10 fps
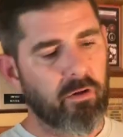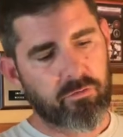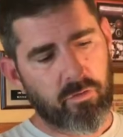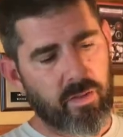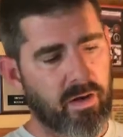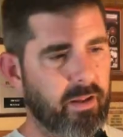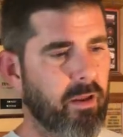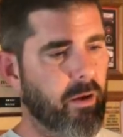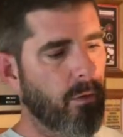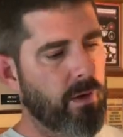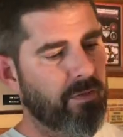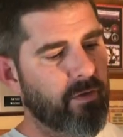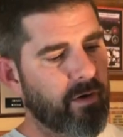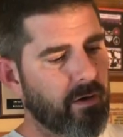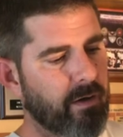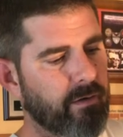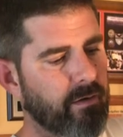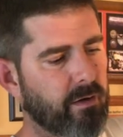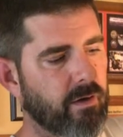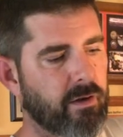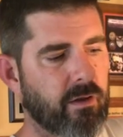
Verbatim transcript: so that I can go out there and uh,